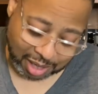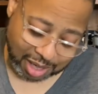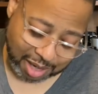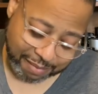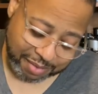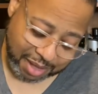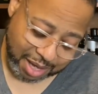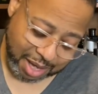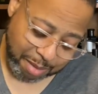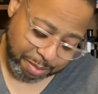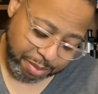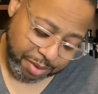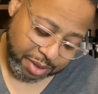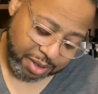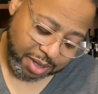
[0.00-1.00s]
if they had
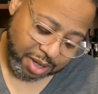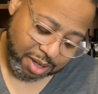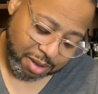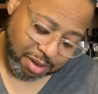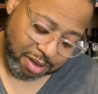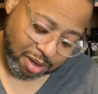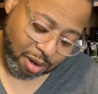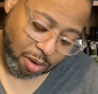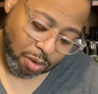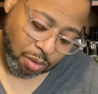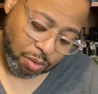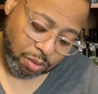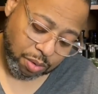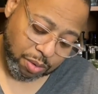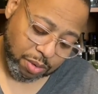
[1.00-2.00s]
put Kenneth
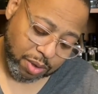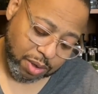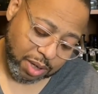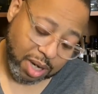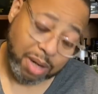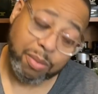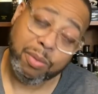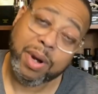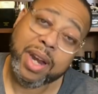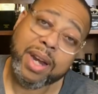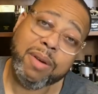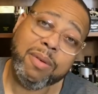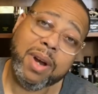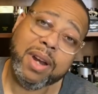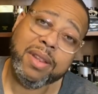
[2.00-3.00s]
Cole in
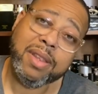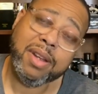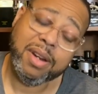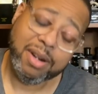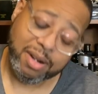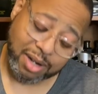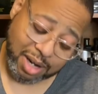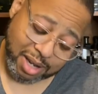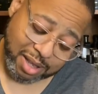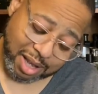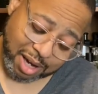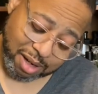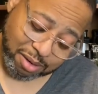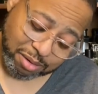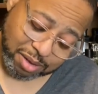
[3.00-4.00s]
red right there and
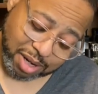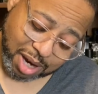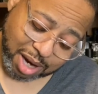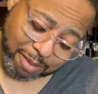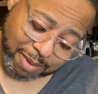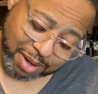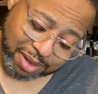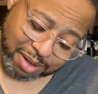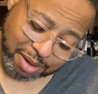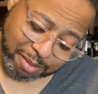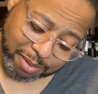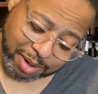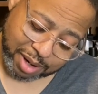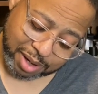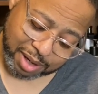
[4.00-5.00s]
that little dot right there
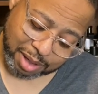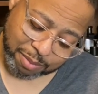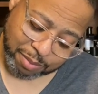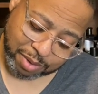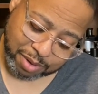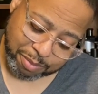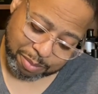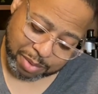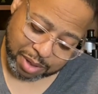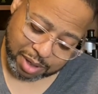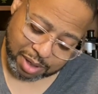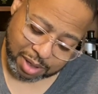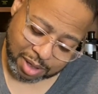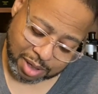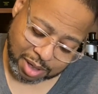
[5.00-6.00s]
red, it would have
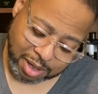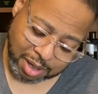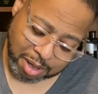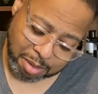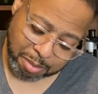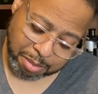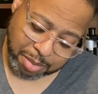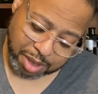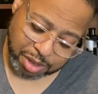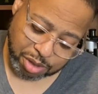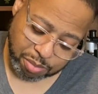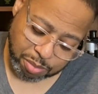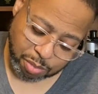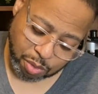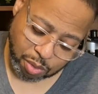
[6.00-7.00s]
been
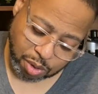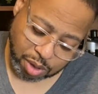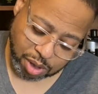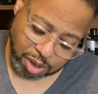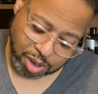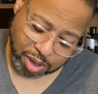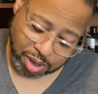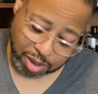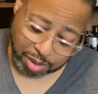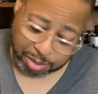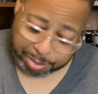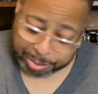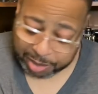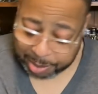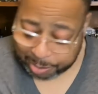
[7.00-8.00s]
much more
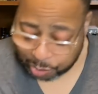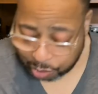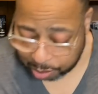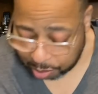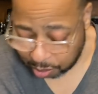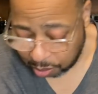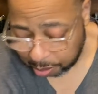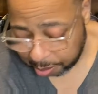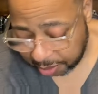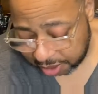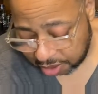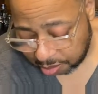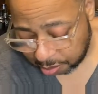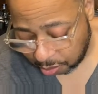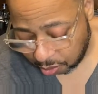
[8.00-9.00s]
memorable,
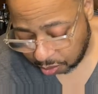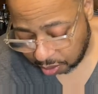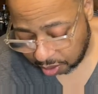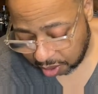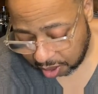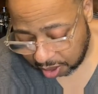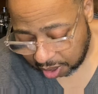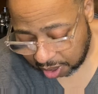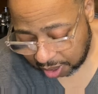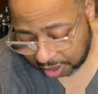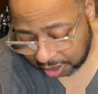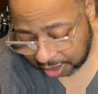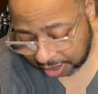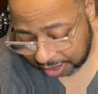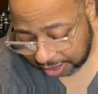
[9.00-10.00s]
much more
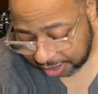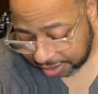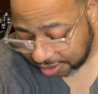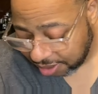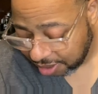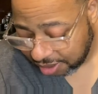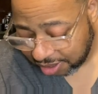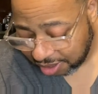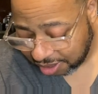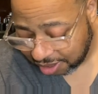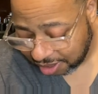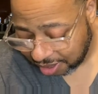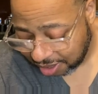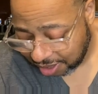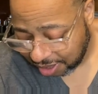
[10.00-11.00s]
easy,
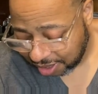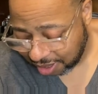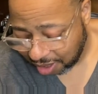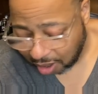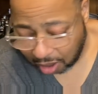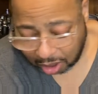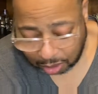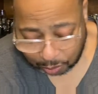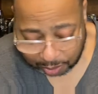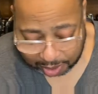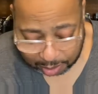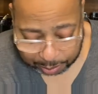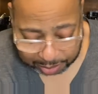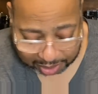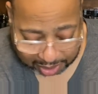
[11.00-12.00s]
just all
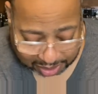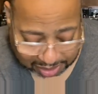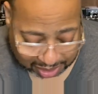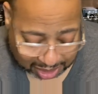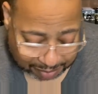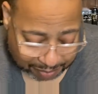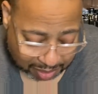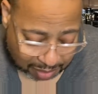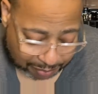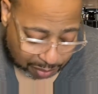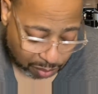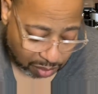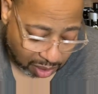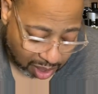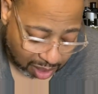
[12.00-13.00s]
around. Because even if
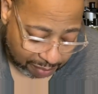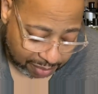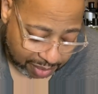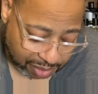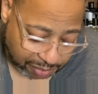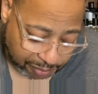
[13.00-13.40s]
you love this